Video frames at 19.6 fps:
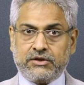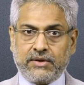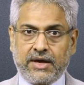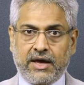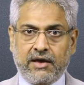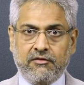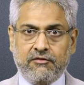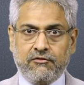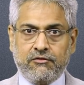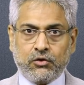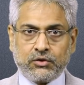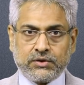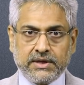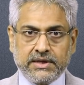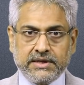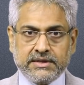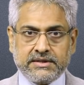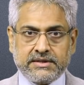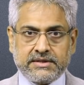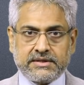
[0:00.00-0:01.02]
to have voter
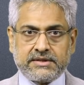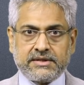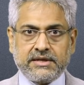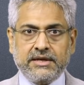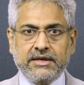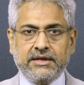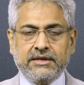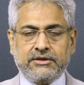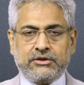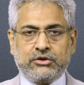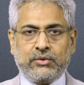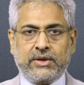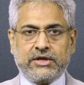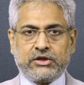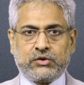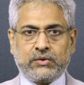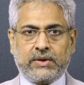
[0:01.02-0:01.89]
lists so as